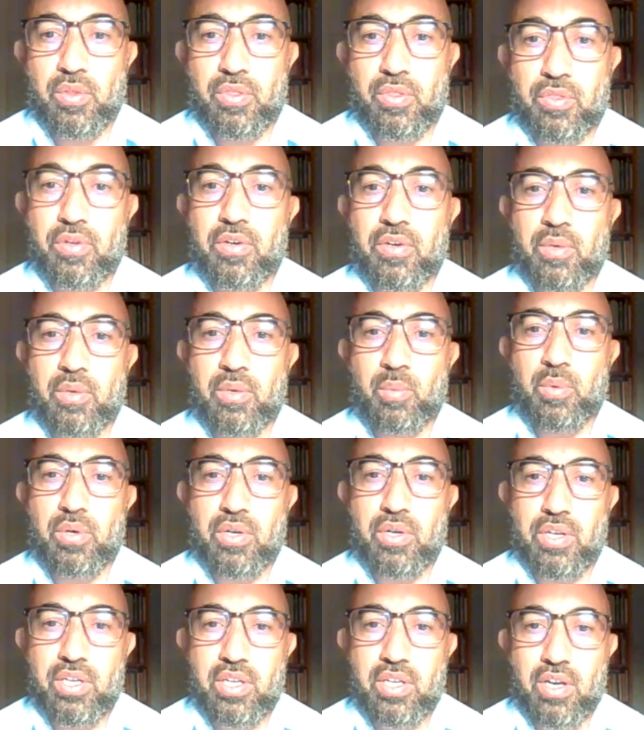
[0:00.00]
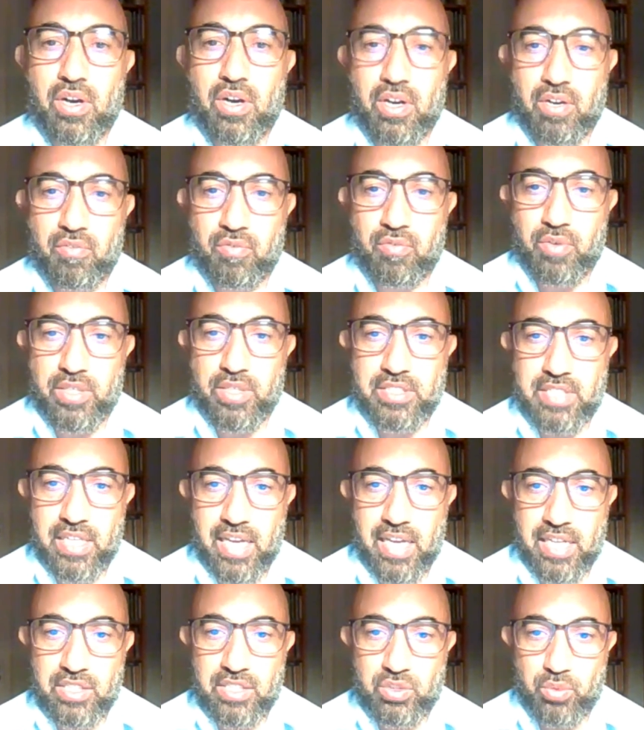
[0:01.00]
Third World Conference
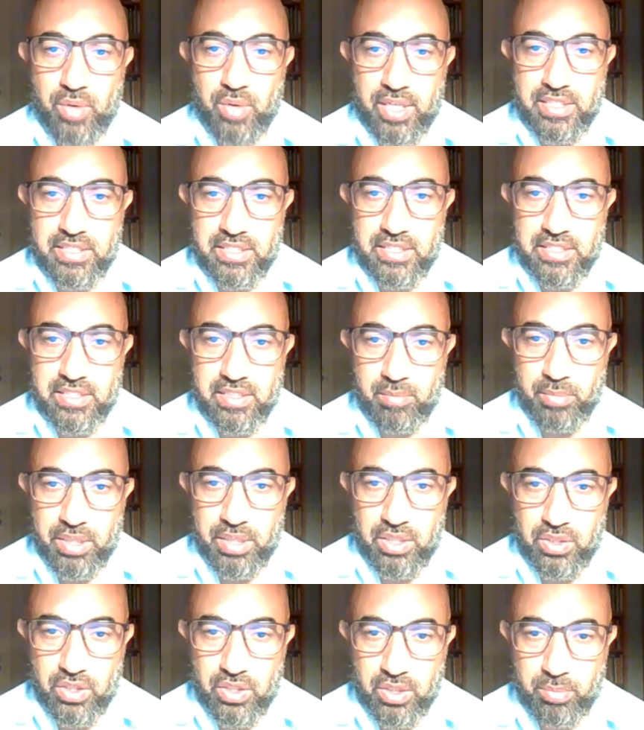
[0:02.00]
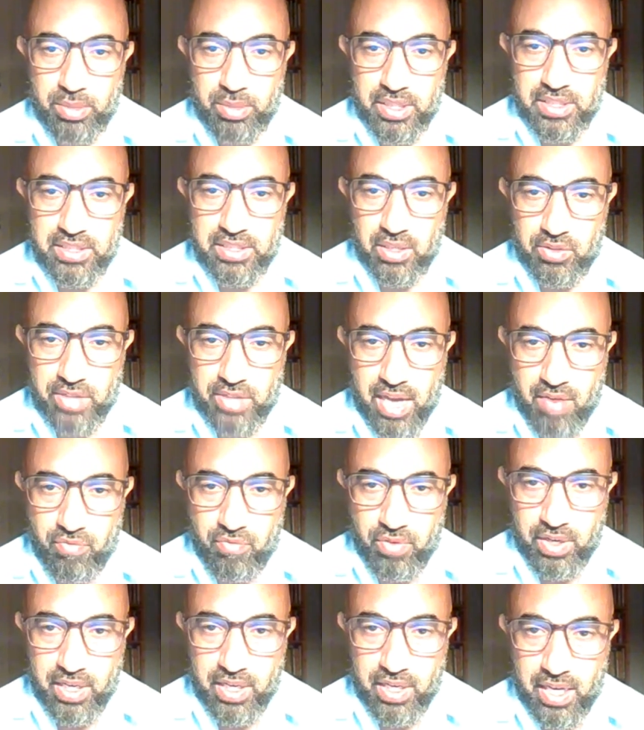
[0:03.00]
Against Racism in Durban, South
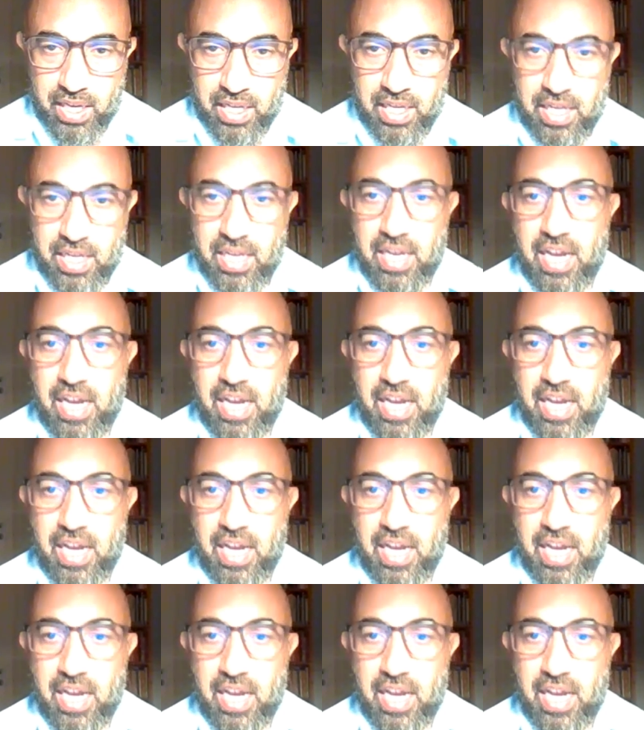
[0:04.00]
Africa,